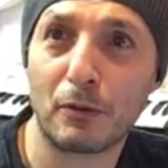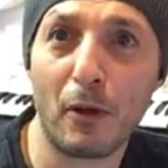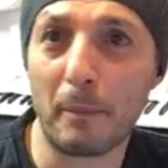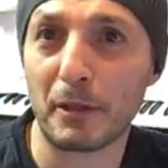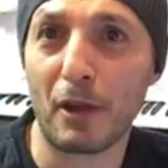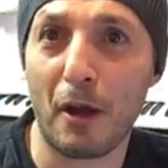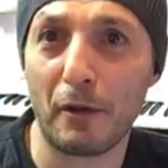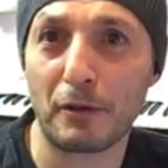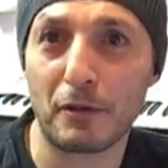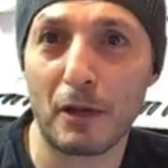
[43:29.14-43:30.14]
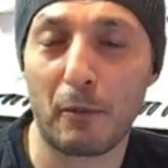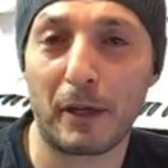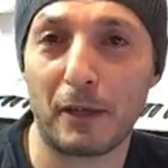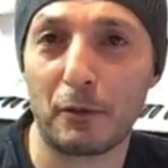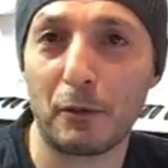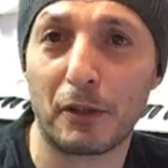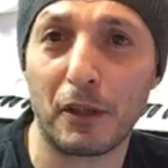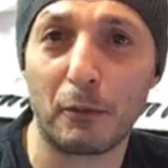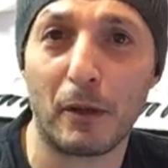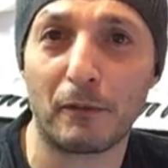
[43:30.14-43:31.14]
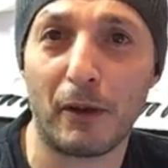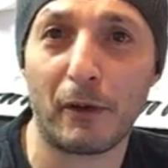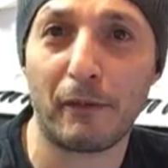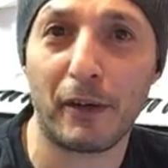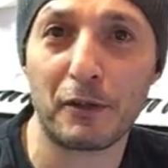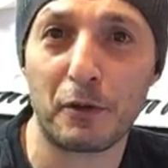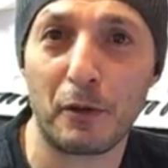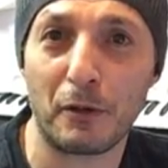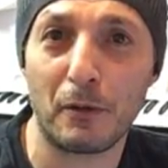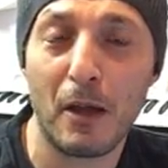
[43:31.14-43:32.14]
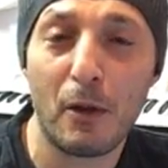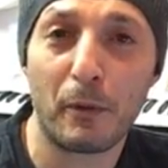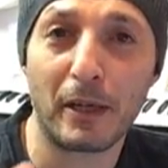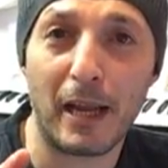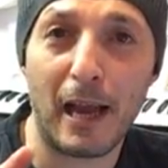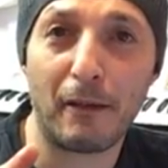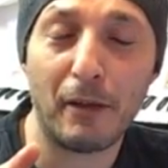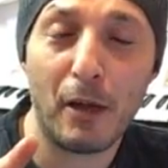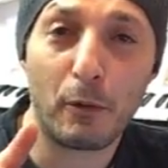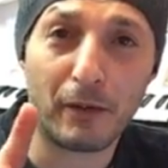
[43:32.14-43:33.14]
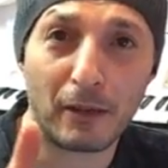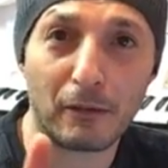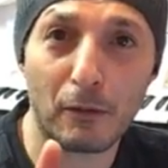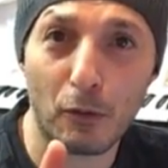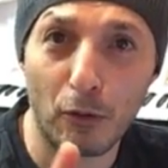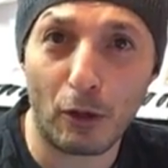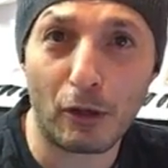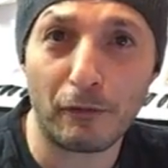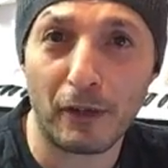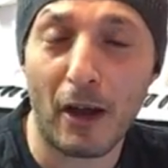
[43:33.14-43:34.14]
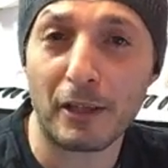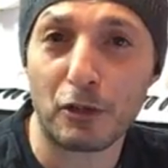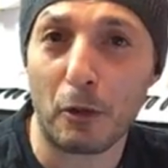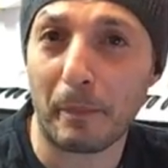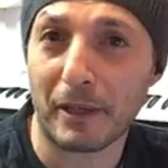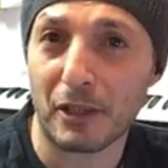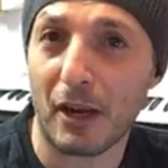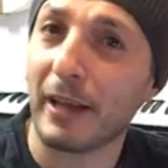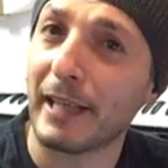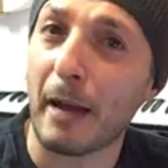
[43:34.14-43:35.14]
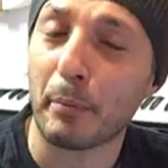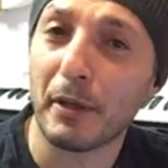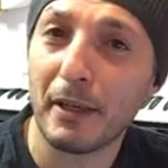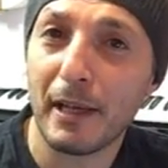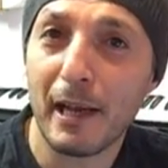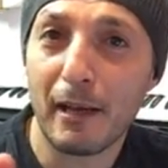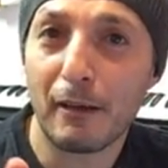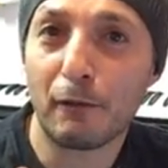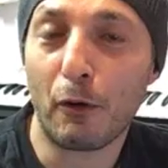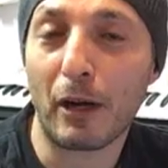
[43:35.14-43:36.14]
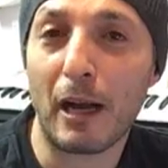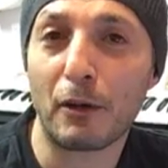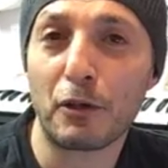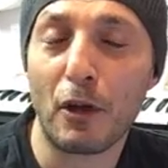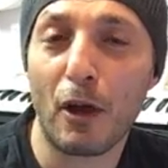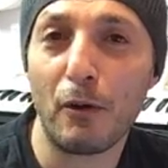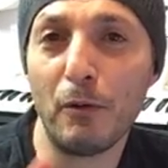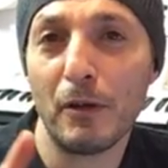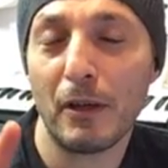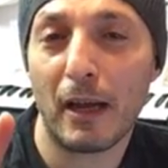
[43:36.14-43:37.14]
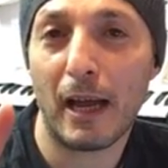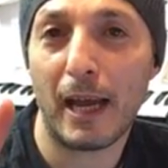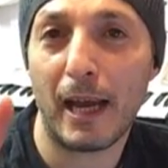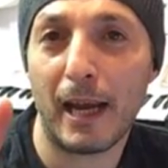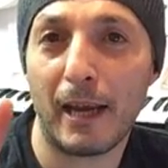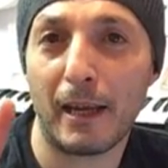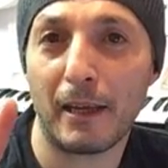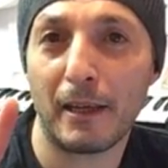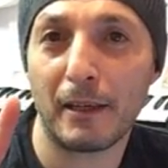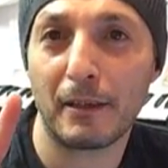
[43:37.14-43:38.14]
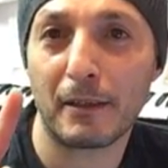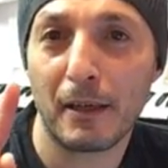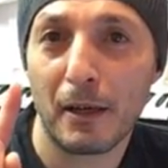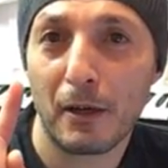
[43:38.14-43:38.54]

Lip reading: episodes, so we're going to do the third one very, very soon. We've got a lot of nice topics lined up for our show, and